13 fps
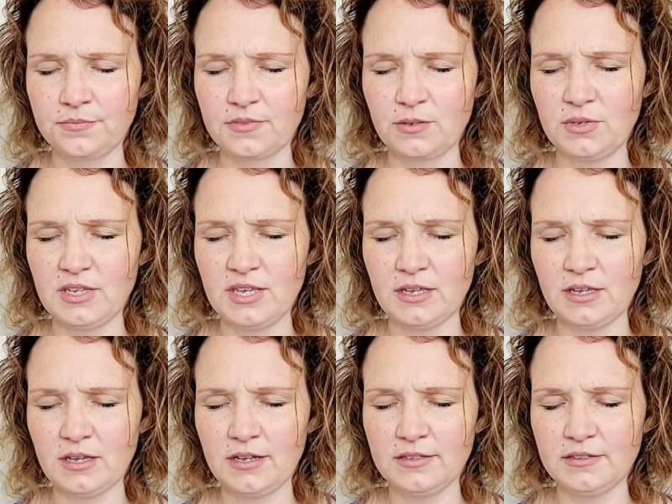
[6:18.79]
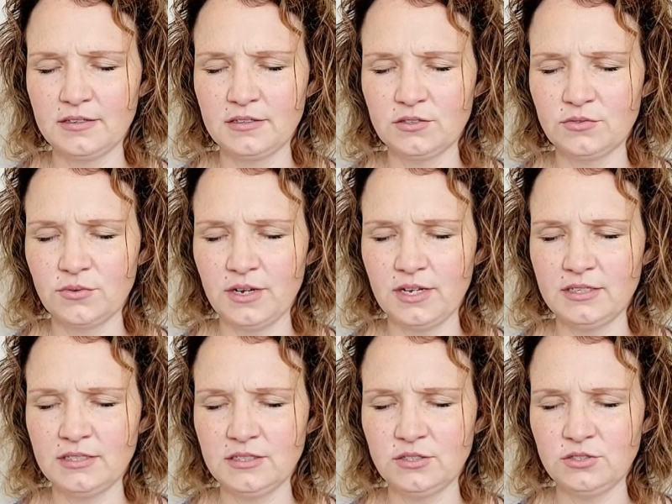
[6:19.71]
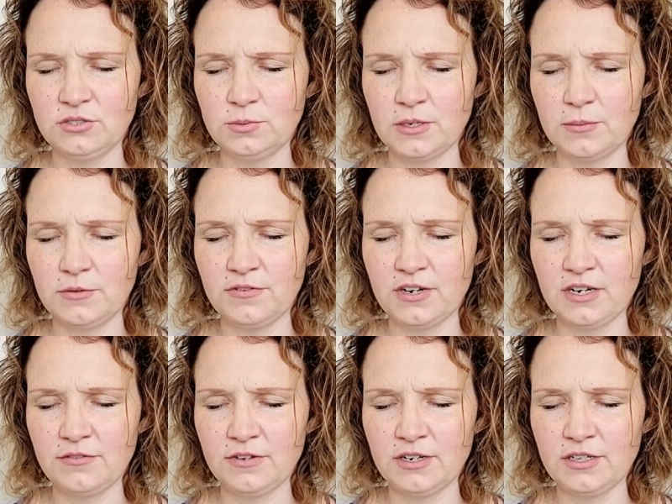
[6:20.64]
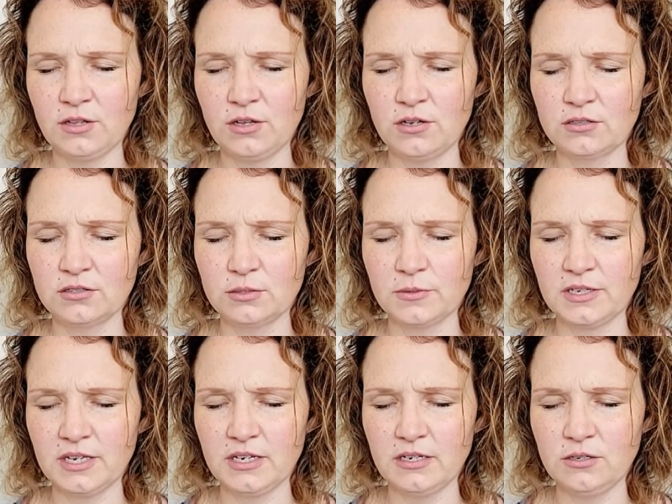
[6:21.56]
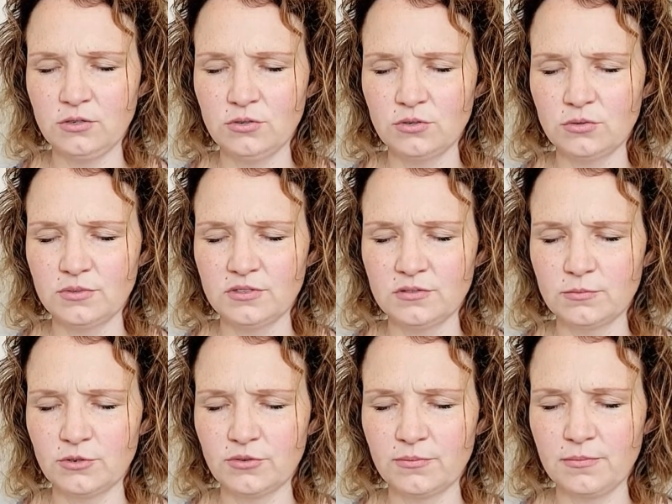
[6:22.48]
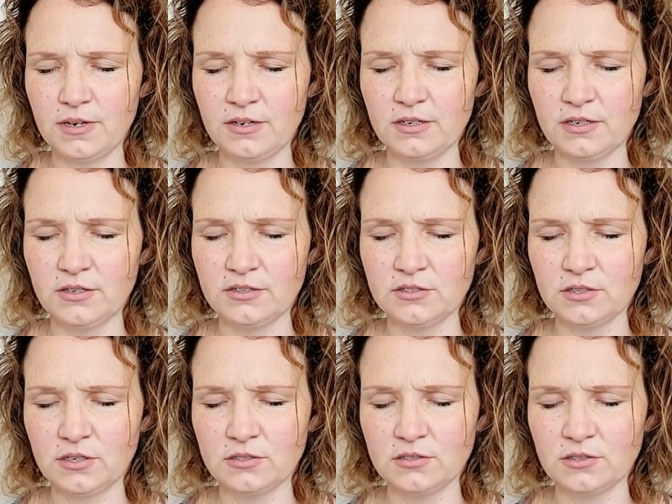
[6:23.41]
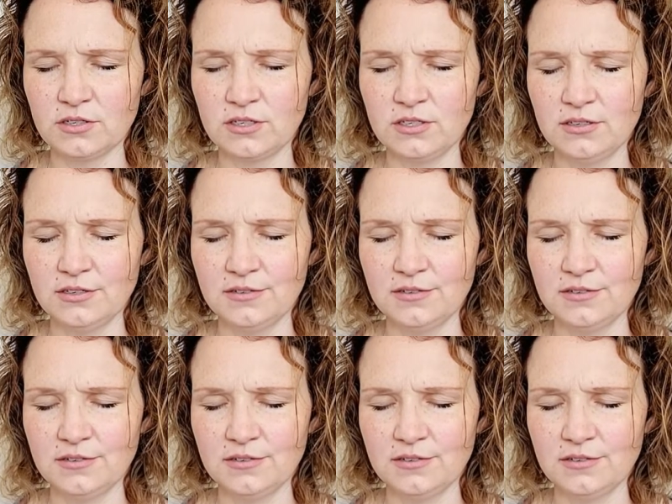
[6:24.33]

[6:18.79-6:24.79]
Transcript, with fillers: we can't cut this thread and you just become a very very long spaghetti noodle with mar marinara sauce on it